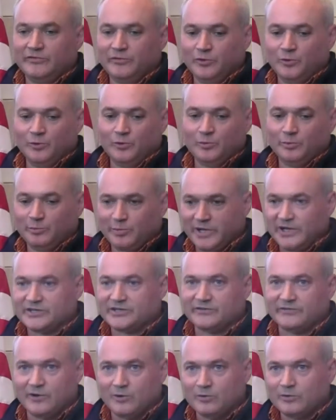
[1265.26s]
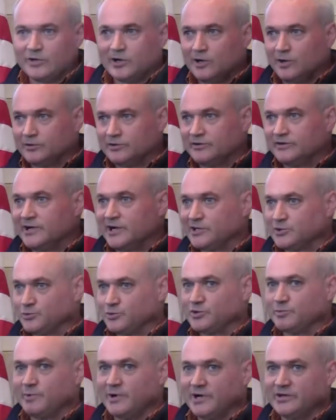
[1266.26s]
if you place a phone call to the National
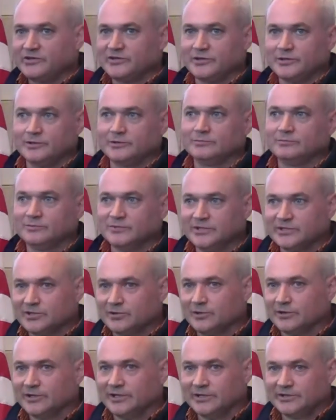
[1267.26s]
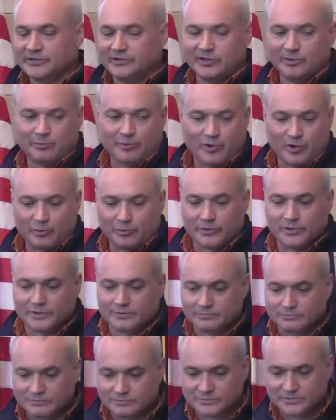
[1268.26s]
Response Center, it's going to get to the
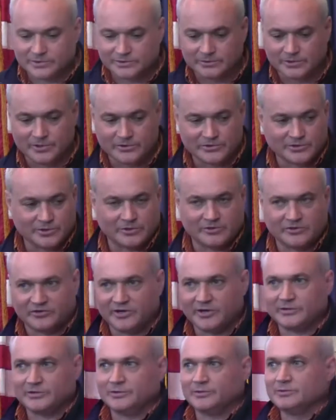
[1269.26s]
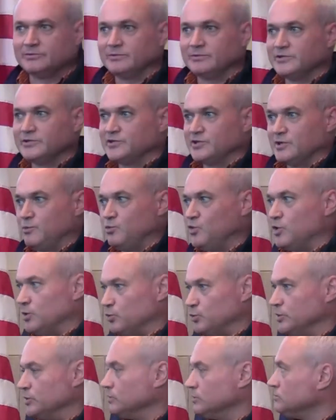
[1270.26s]
appropriate Coast Guard sector, and
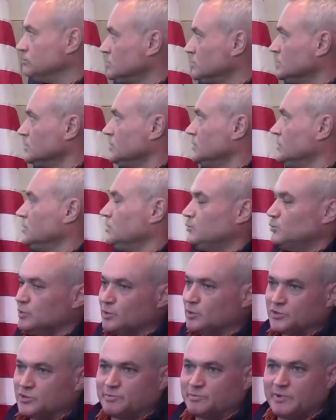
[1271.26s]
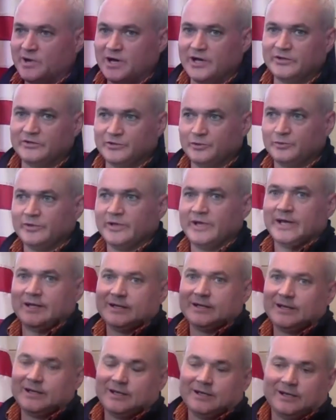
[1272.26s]
someone will respond to that.
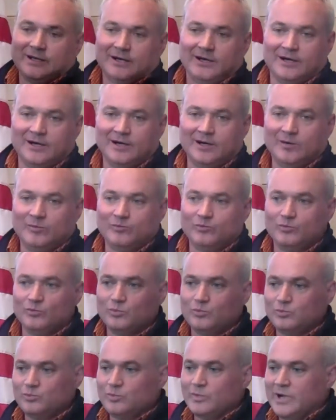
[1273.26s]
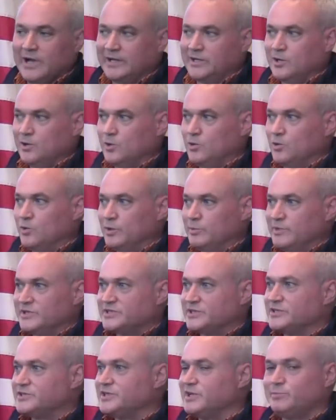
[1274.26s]
I know in
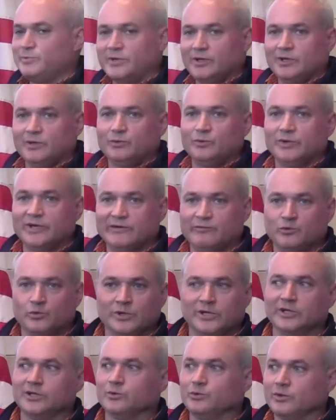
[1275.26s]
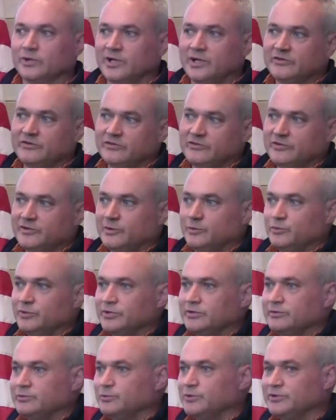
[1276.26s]
Mississippi we have a really good relationship
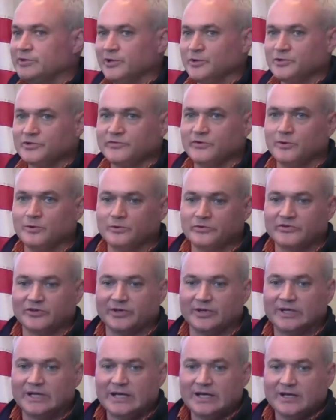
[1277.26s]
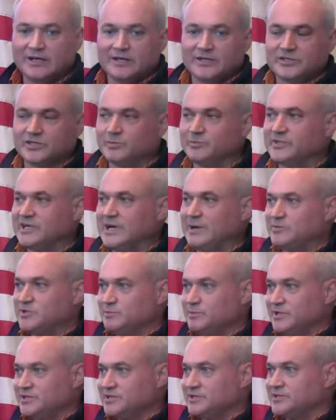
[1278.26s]
with those folks, and sometimes the
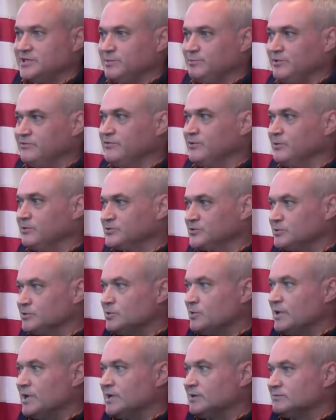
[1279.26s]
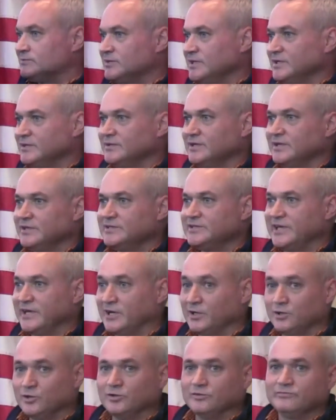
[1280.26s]
Mississippi folks will go out and take
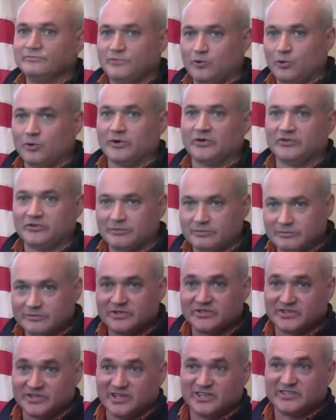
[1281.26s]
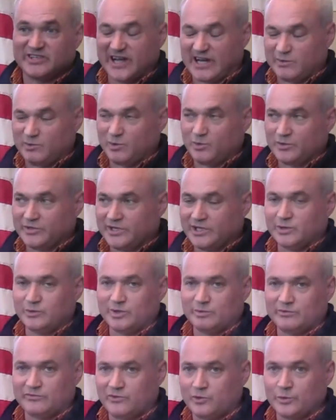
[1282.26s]
a look for us to see exactly what we're dealing
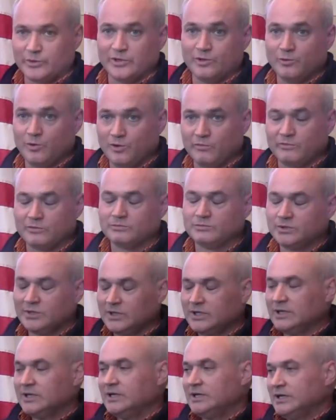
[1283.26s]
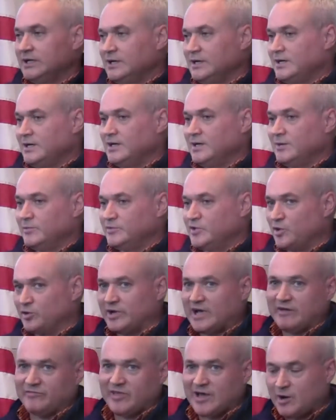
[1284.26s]
with before we go over. Don't
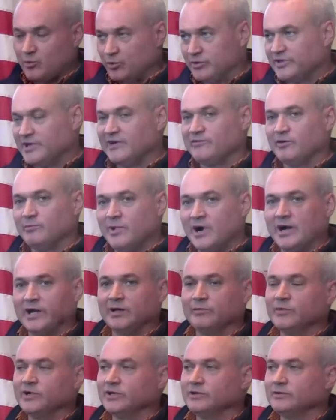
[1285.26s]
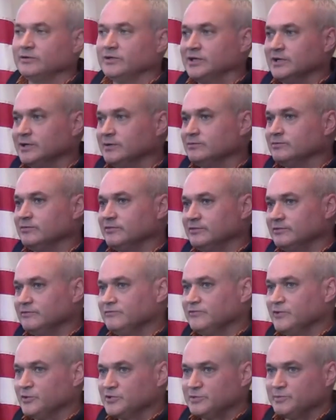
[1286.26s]
have that with everybody, but
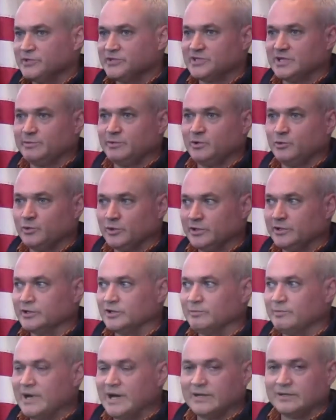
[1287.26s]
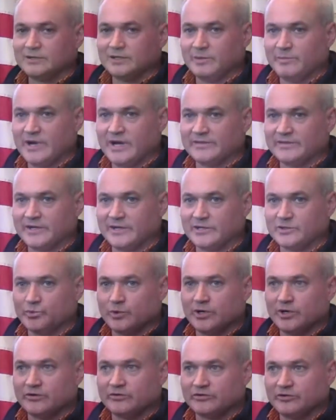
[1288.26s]
folks in Mississippi are really good about that as
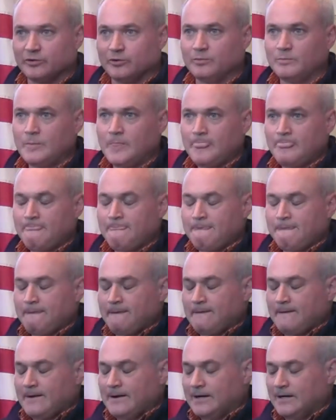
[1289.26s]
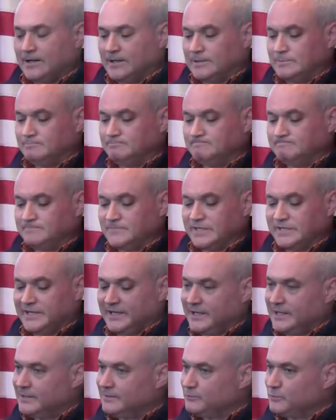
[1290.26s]
well. So
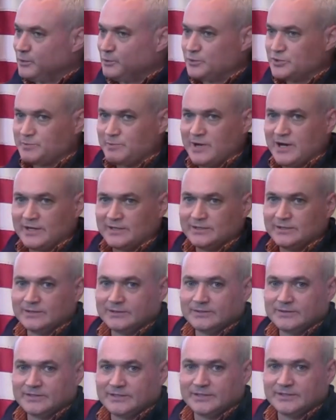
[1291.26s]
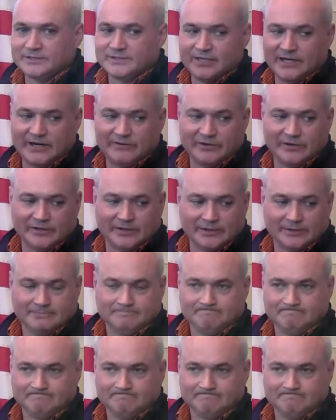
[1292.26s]
again, we respond to everything.